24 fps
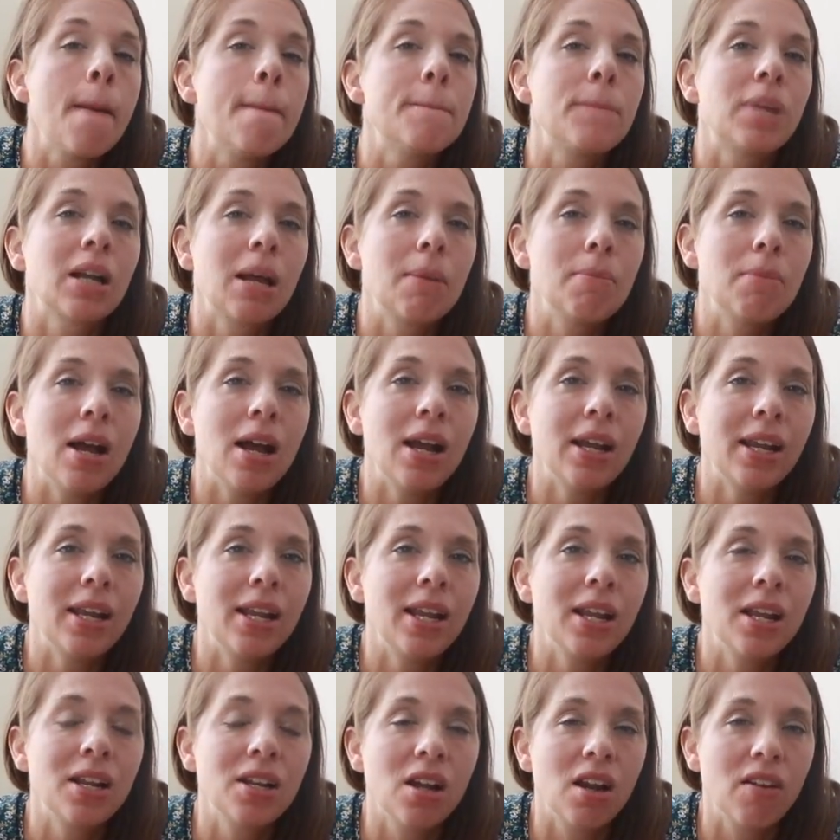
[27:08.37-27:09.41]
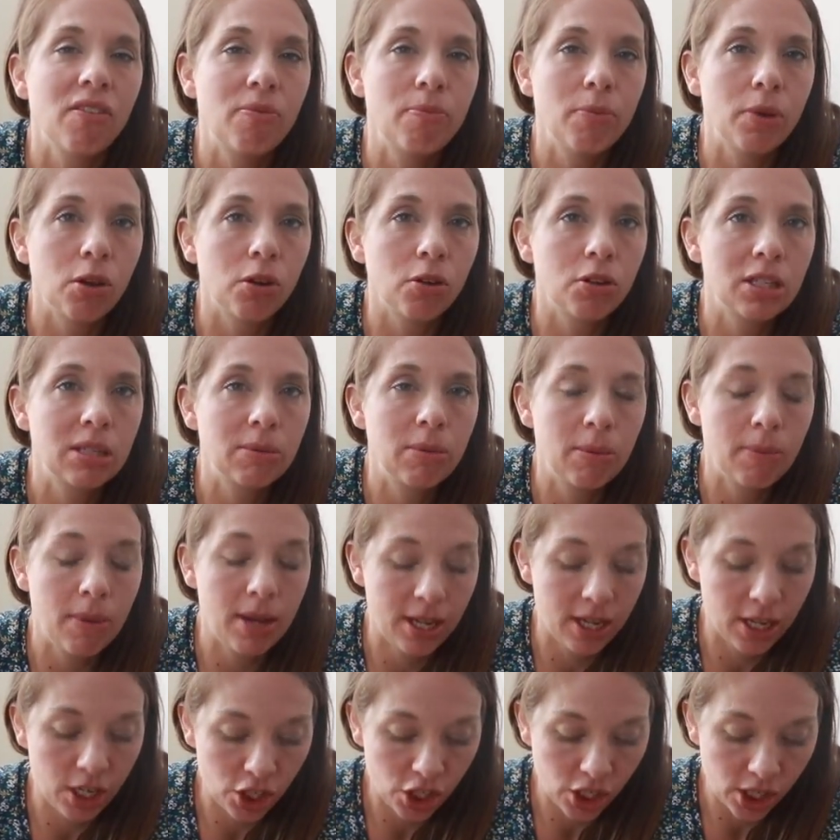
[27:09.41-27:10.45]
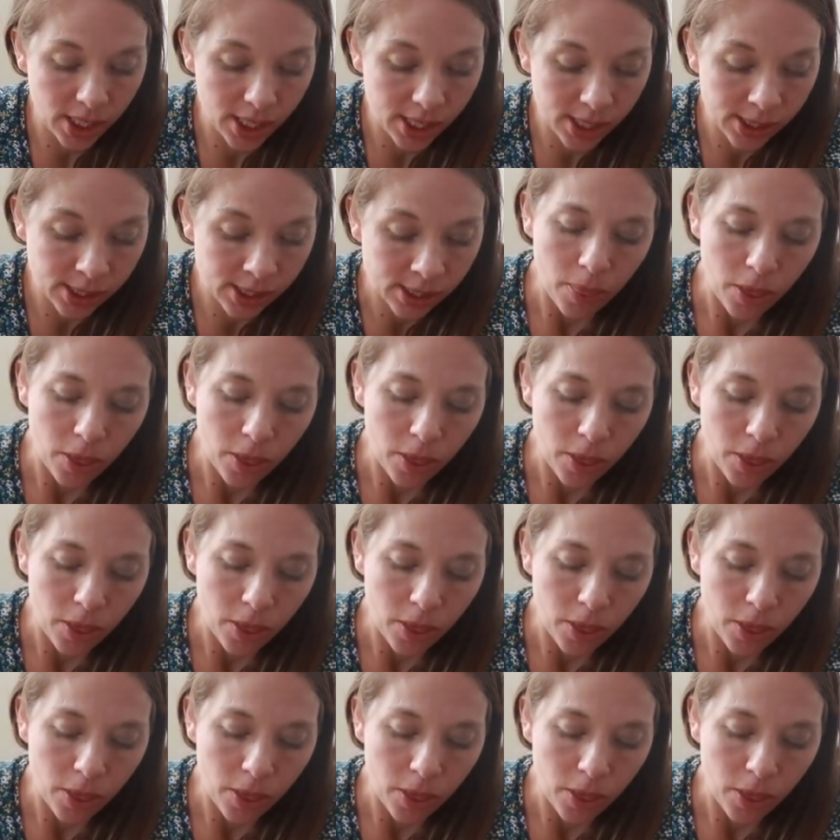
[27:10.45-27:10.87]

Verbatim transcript: But I'm not getting enough milk to be making cheese.